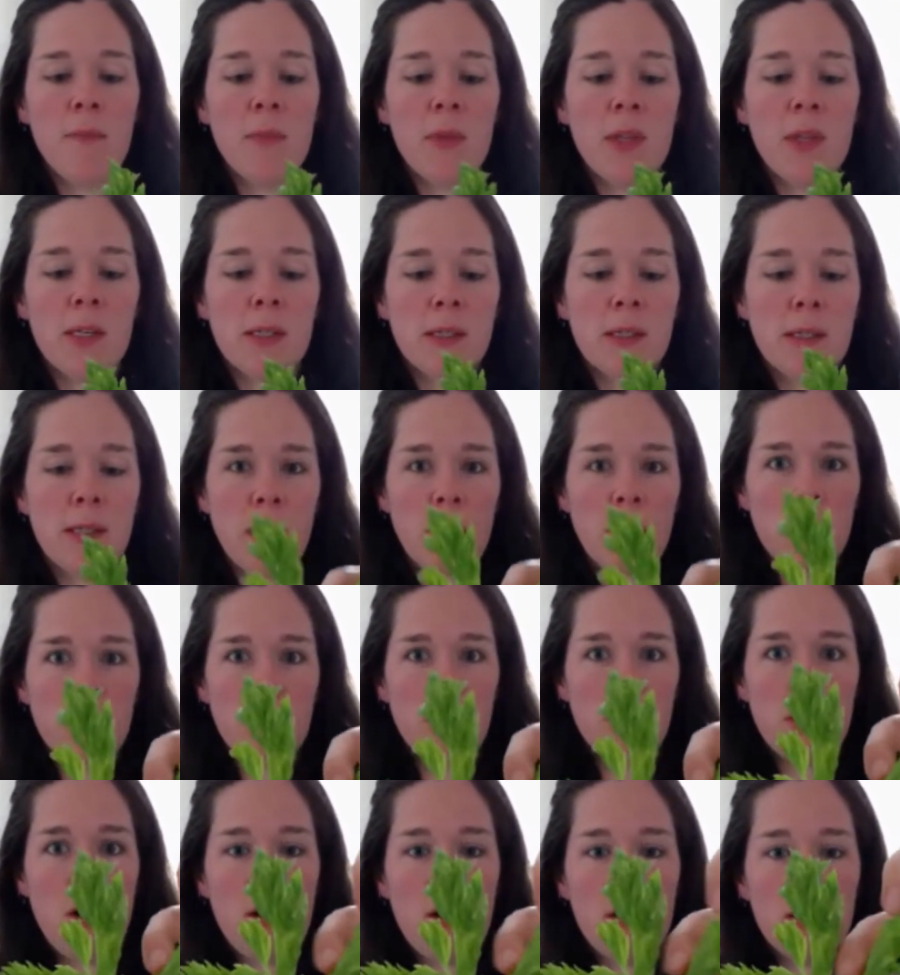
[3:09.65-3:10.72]
These center
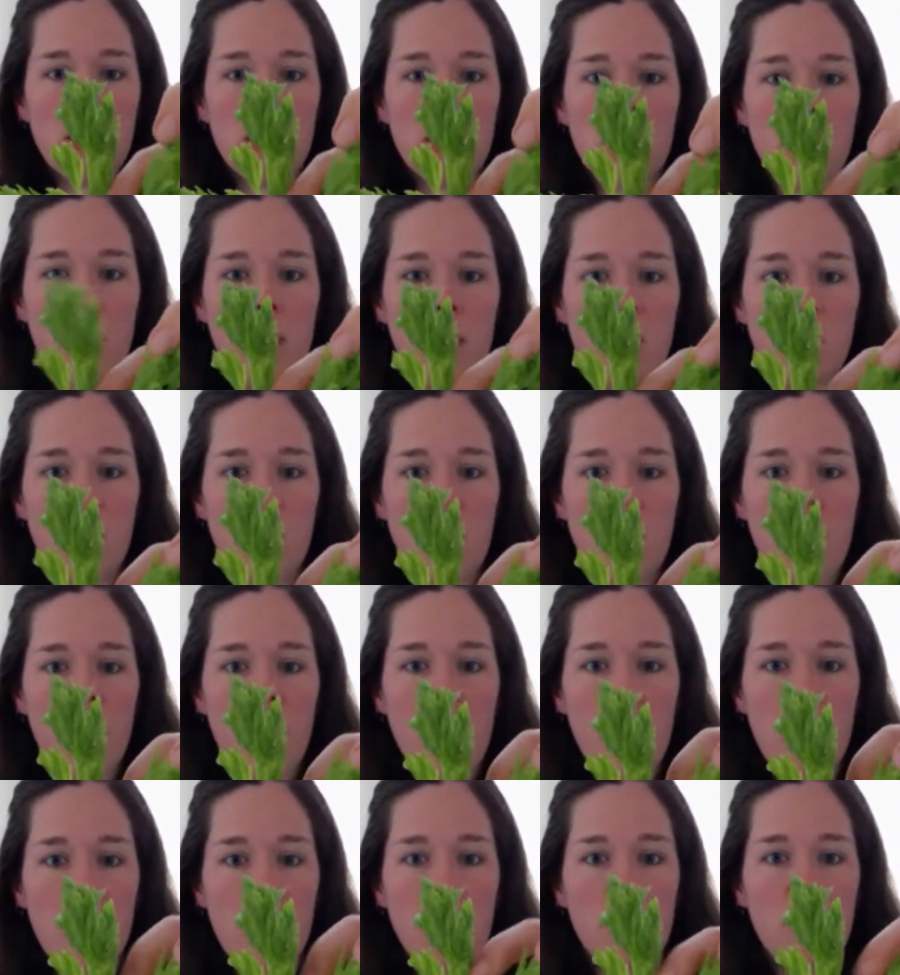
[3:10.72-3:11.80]
stalks especially have
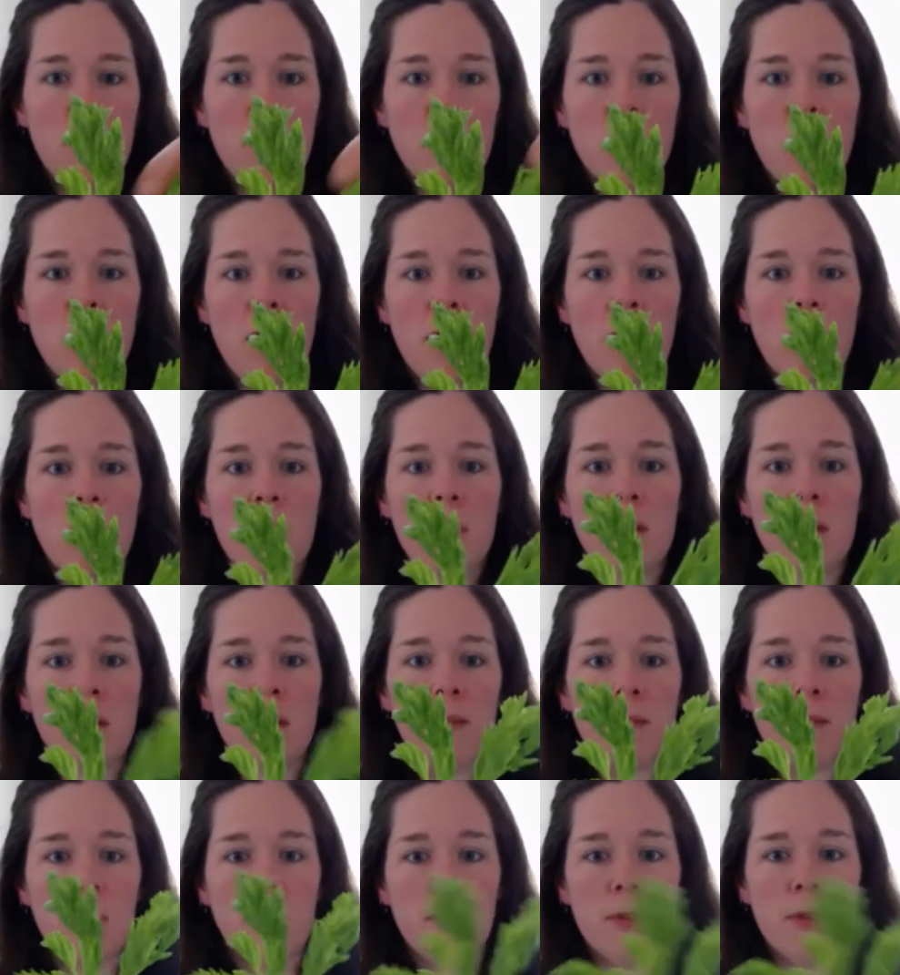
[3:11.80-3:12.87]
gotten a little taller and the
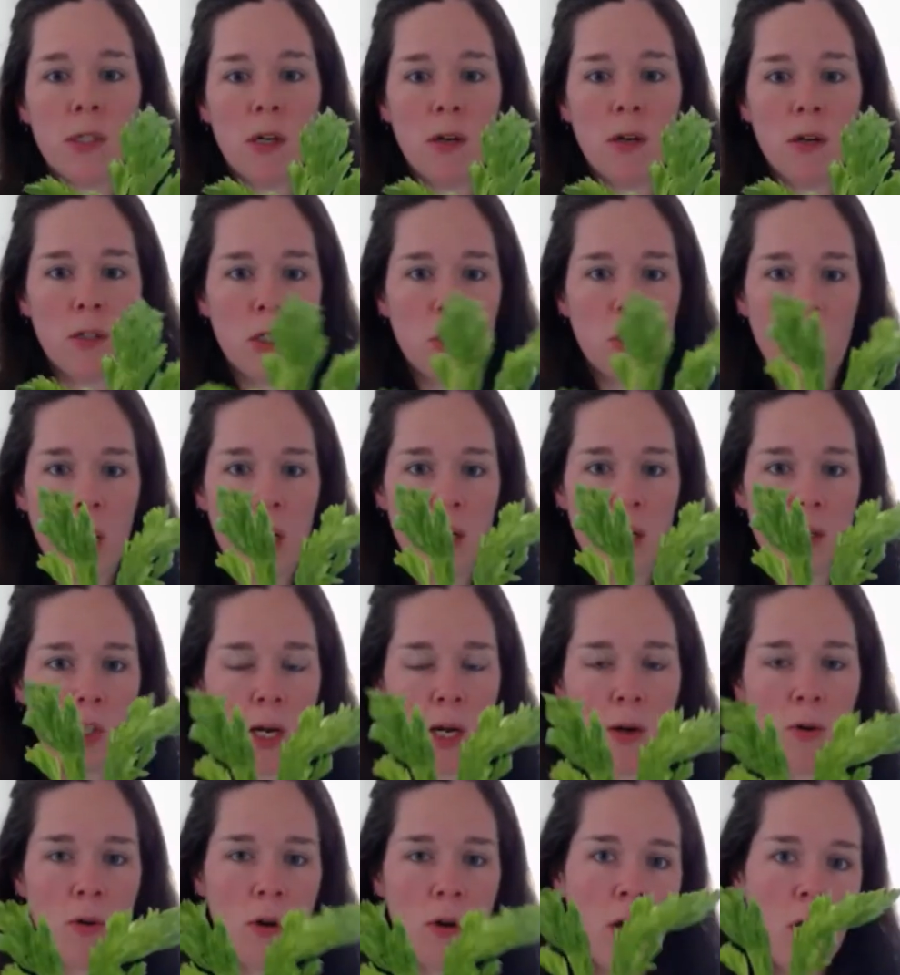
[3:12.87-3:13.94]
leaves have started to branch
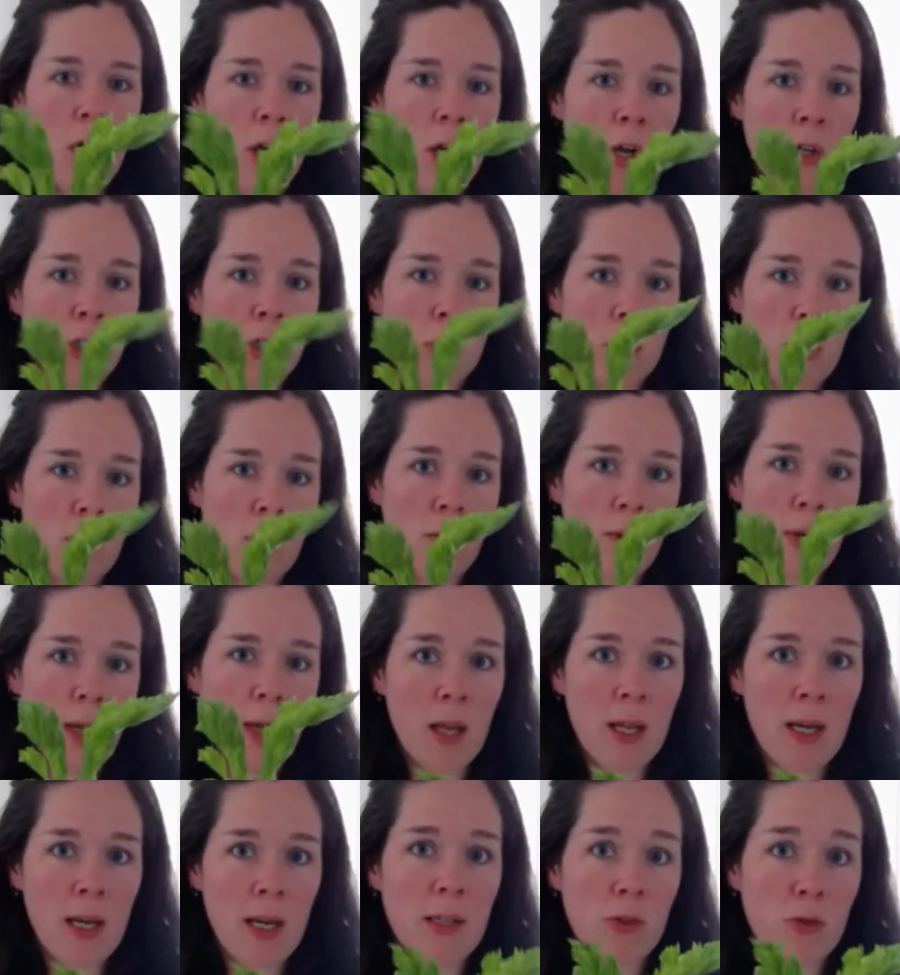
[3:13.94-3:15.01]
out. So
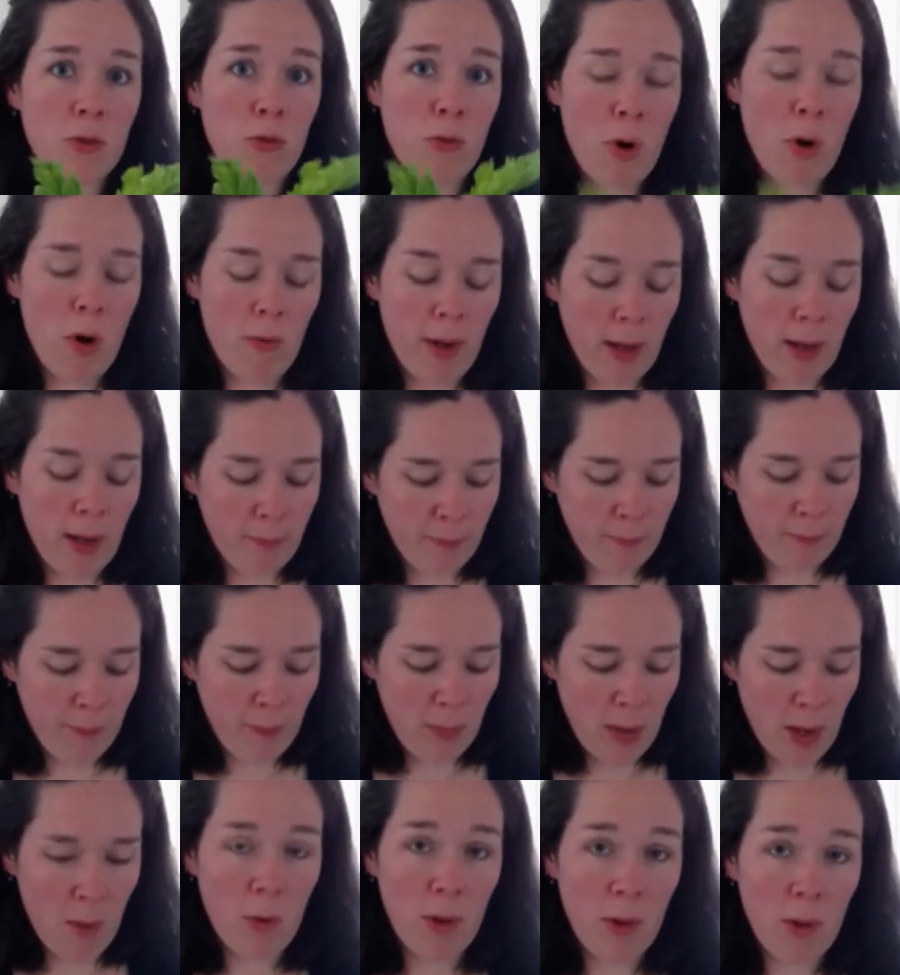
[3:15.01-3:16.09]
it is growing,
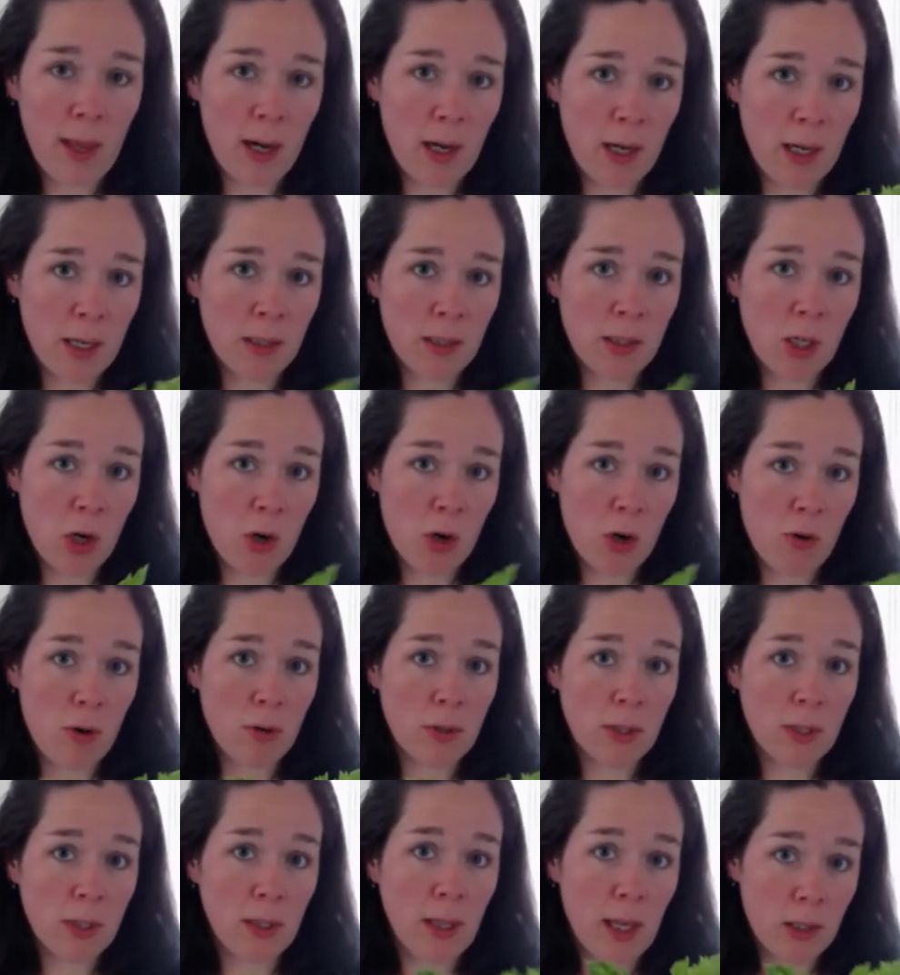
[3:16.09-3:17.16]
and we'll let it continue to grow
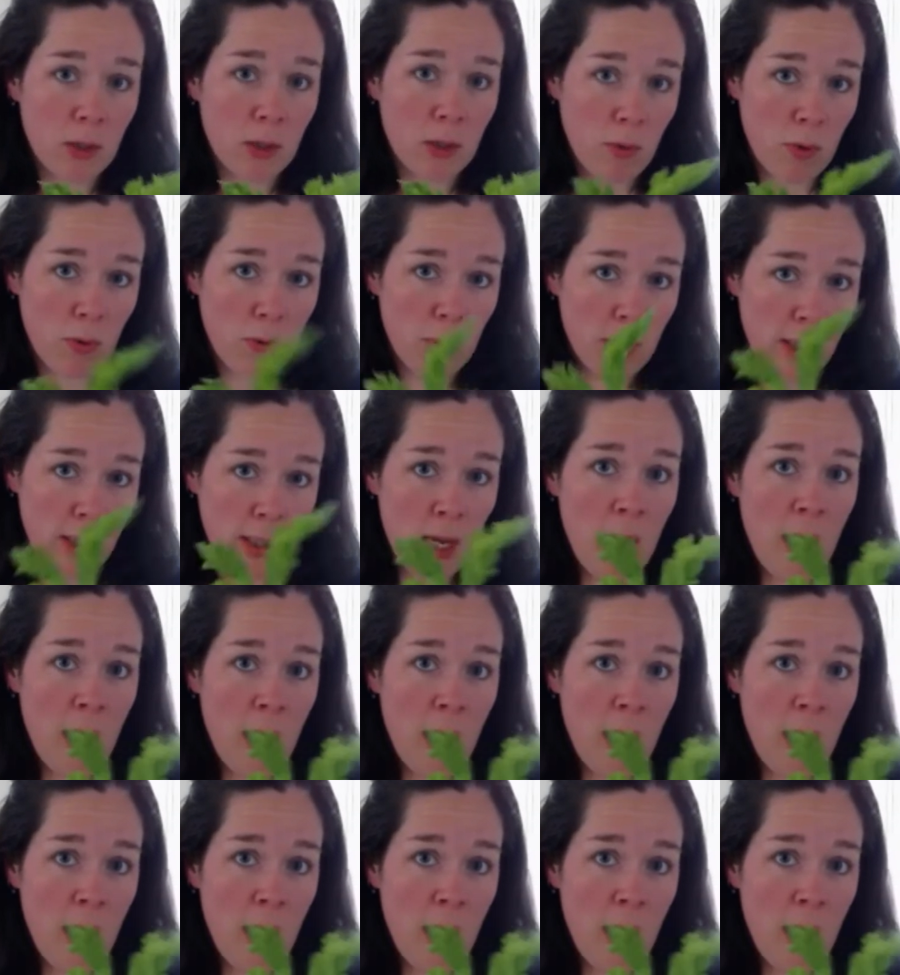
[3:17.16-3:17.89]
till it gets roots.